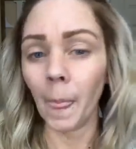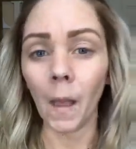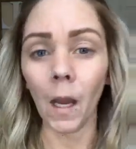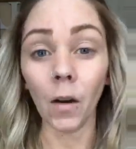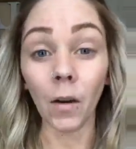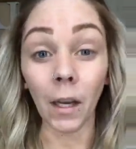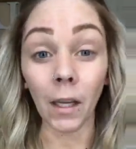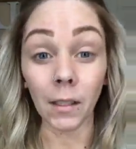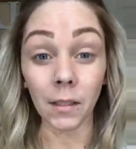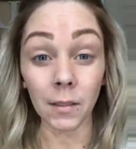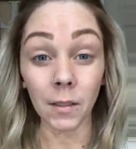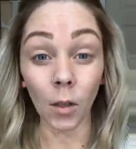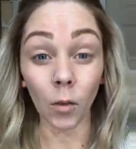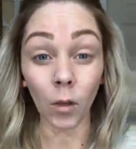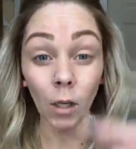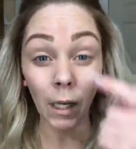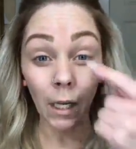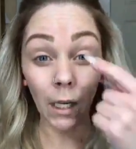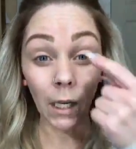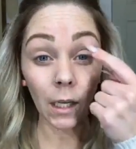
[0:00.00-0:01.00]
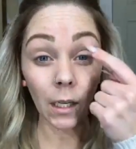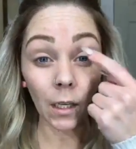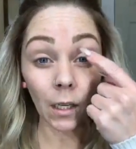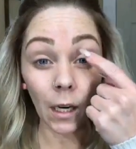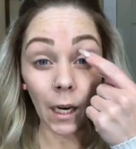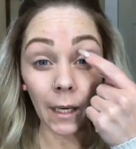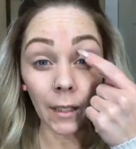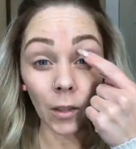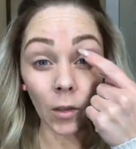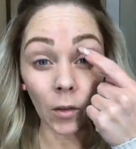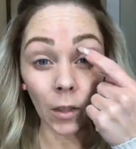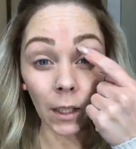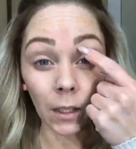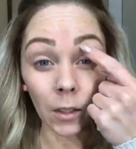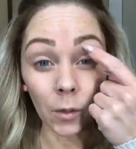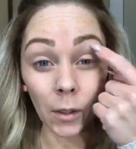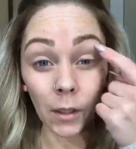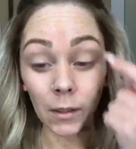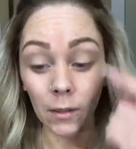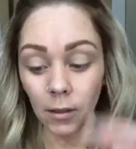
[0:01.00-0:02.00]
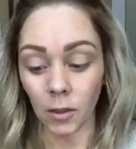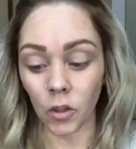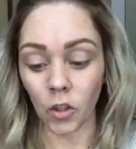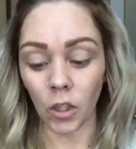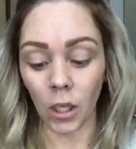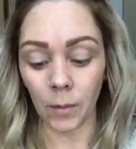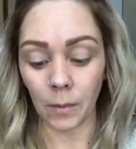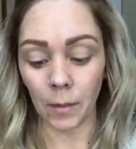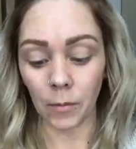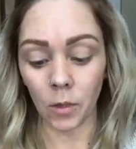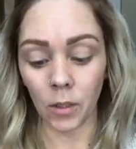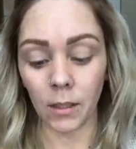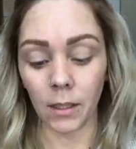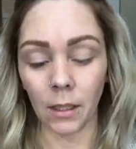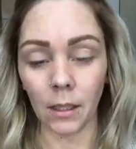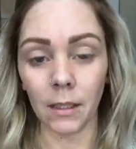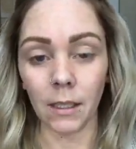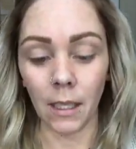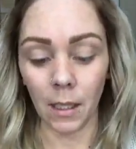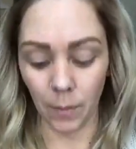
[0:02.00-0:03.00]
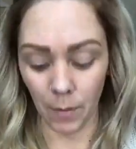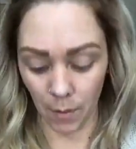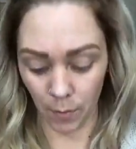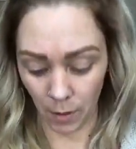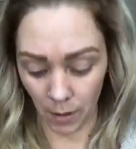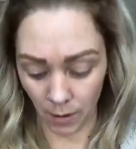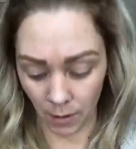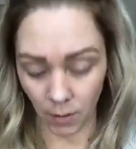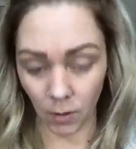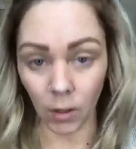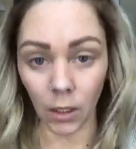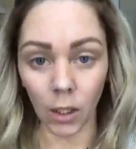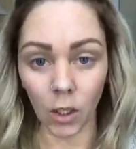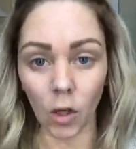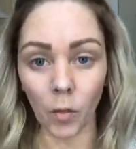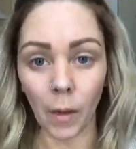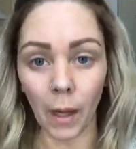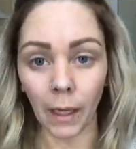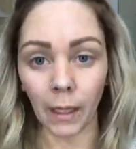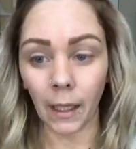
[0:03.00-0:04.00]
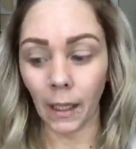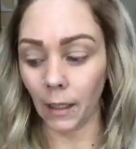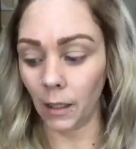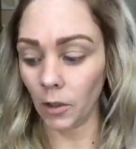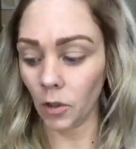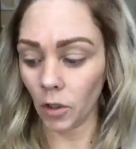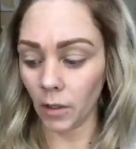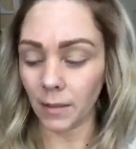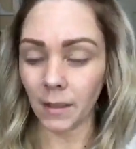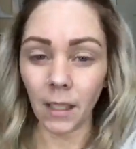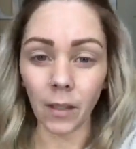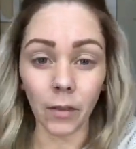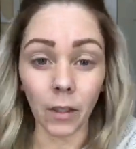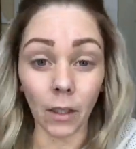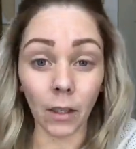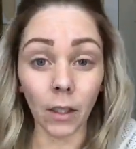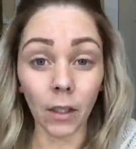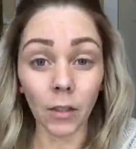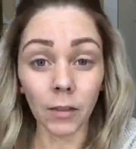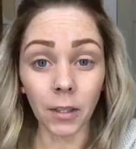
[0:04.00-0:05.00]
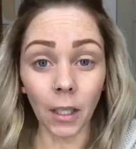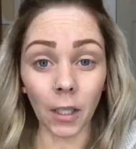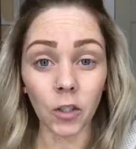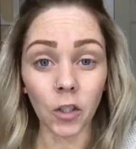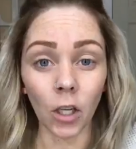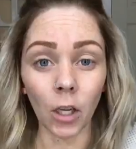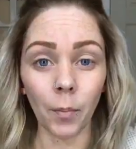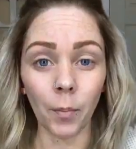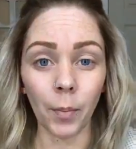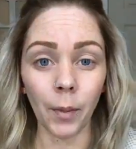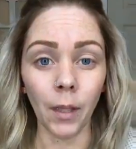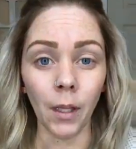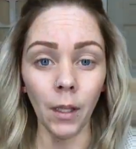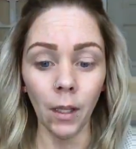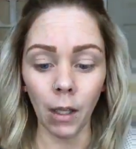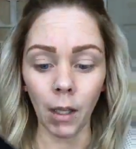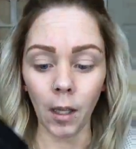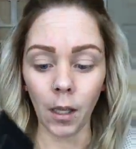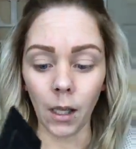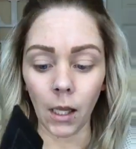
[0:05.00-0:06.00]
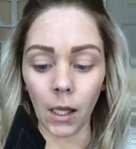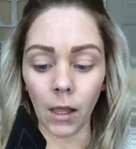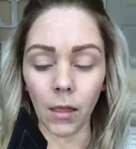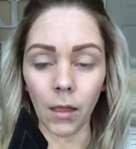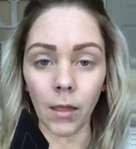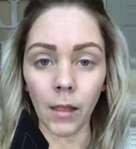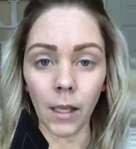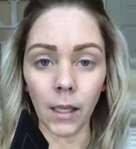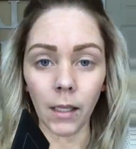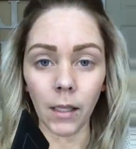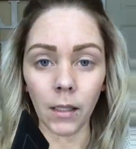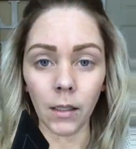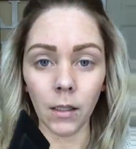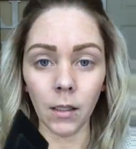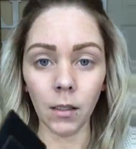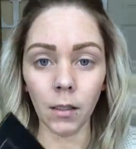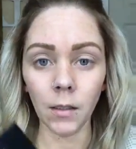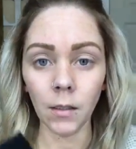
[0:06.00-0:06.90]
Okay, so right here, I don't like the way this is shaped. I'm just going to take my pencil and go back in and just give it a little touch up. And then